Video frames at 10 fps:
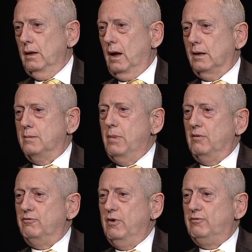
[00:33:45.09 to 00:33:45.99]
I'd
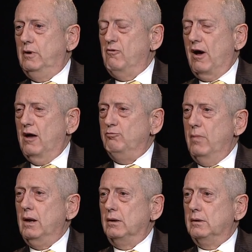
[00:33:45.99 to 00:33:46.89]
spend 55
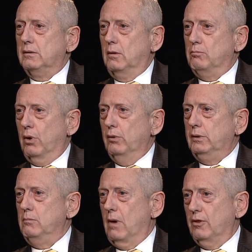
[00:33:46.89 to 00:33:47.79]
minutes
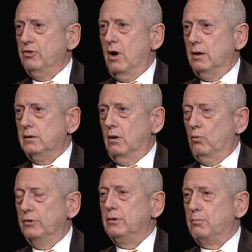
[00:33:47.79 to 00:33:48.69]
composing my thoughts on
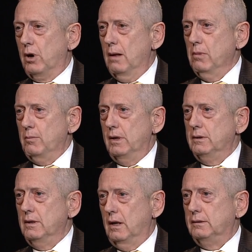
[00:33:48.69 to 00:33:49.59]
what the problem is,
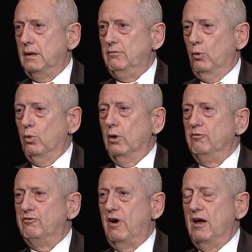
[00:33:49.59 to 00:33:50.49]
and I'd save the world
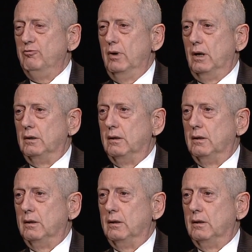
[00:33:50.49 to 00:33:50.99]
in 5 minutes.